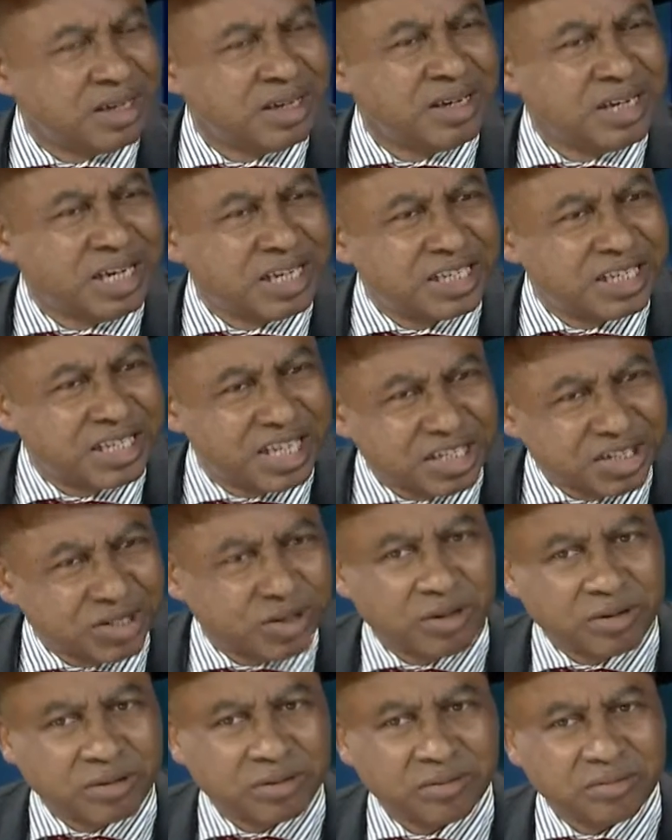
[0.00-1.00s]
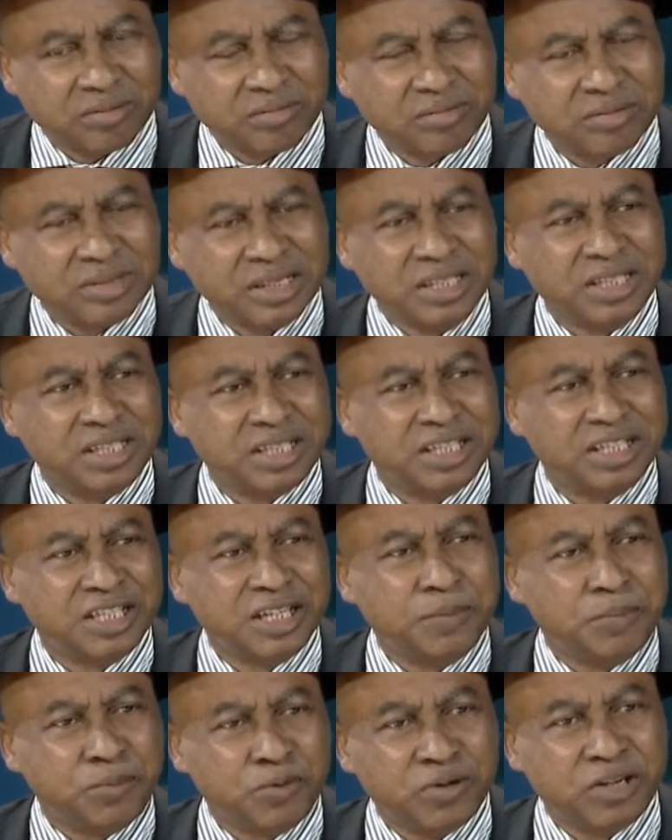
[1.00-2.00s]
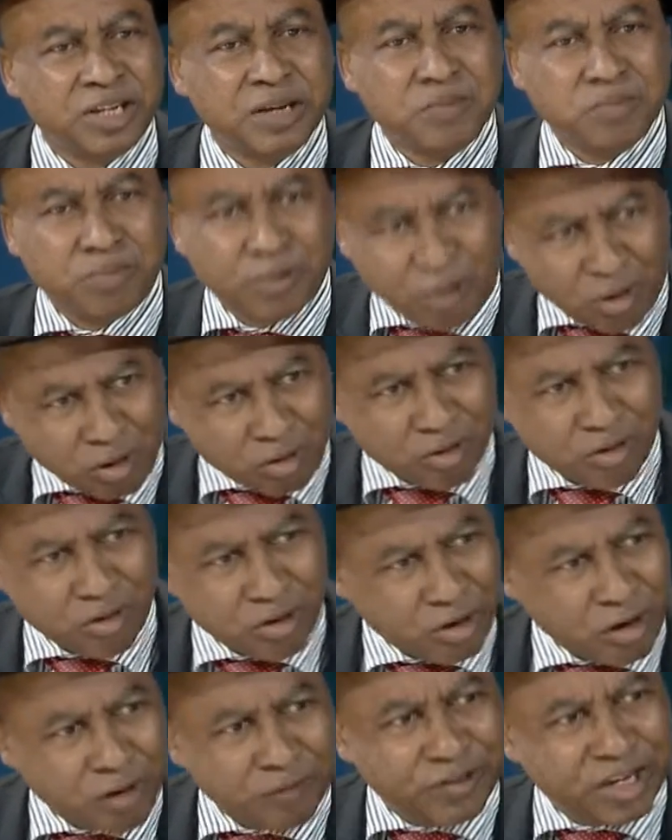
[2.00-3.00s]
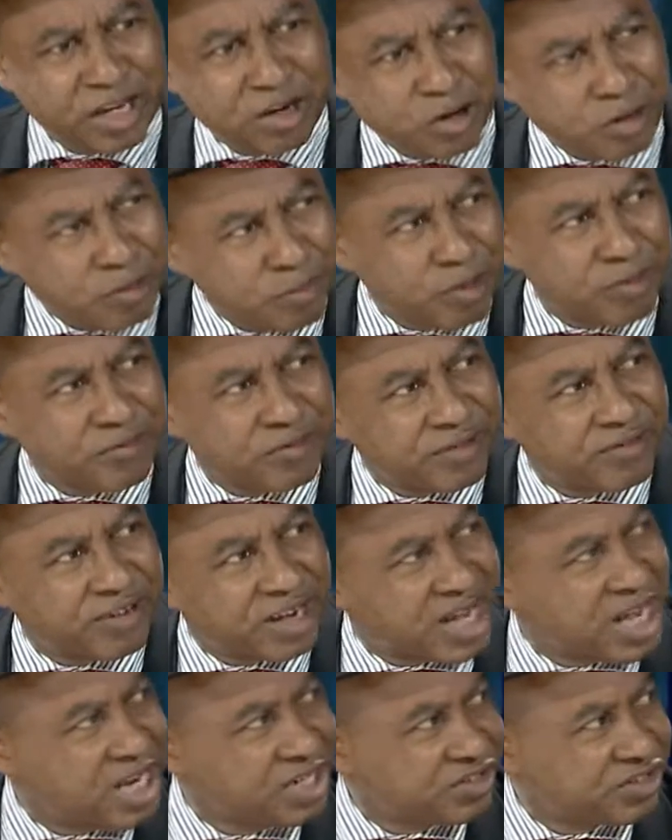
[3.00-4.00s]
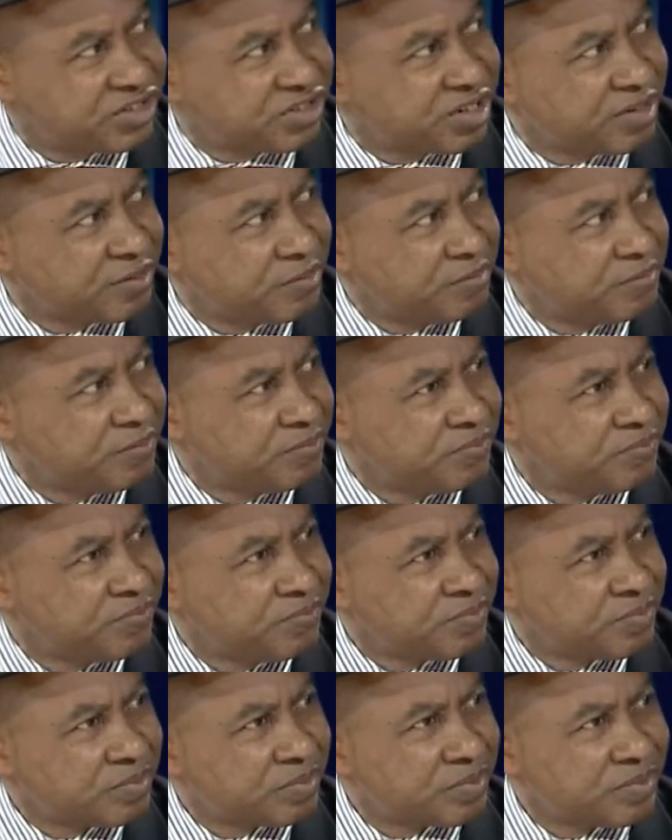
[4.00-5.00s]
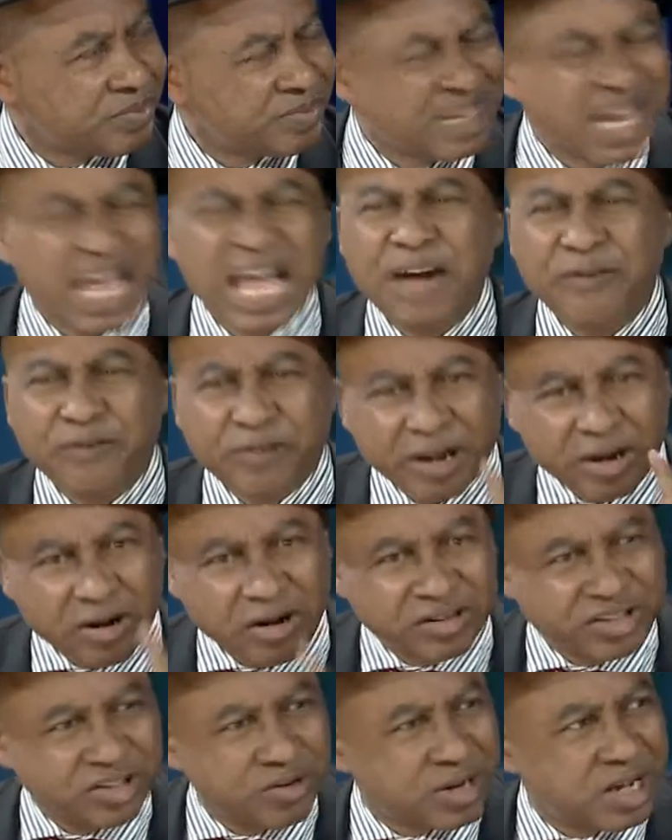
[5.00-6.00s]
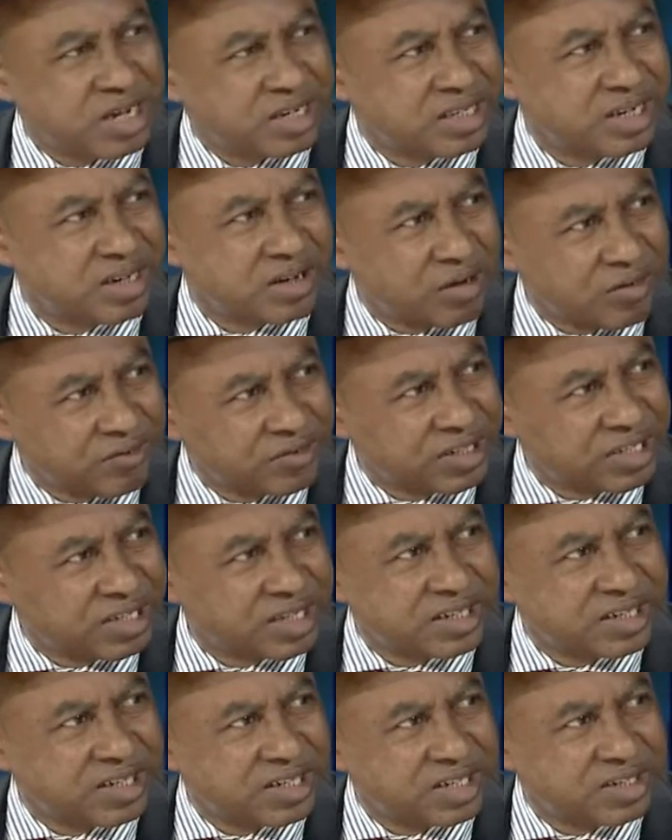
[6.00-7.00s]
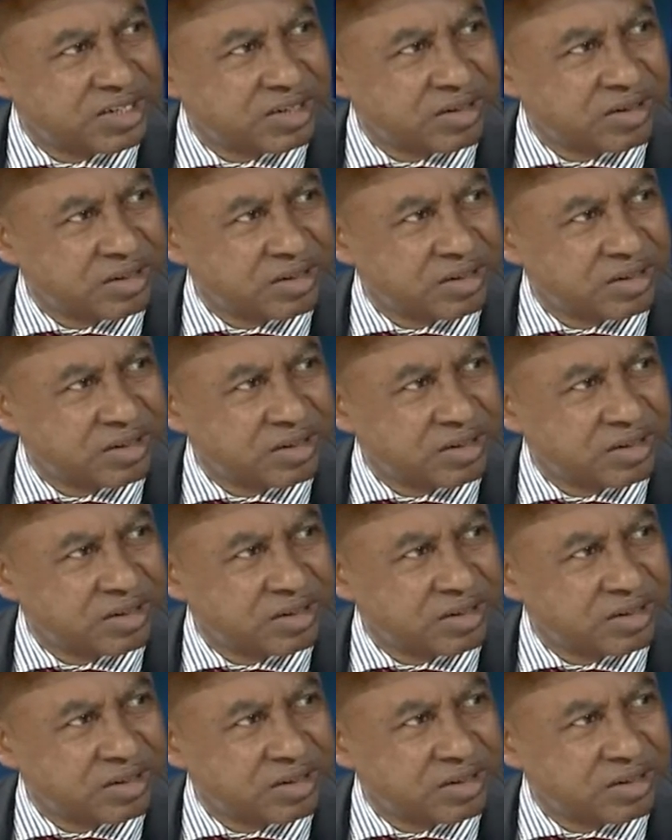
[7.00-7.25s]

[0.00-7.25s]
Education is the building block of the economy of every country. Every country you can think of is education.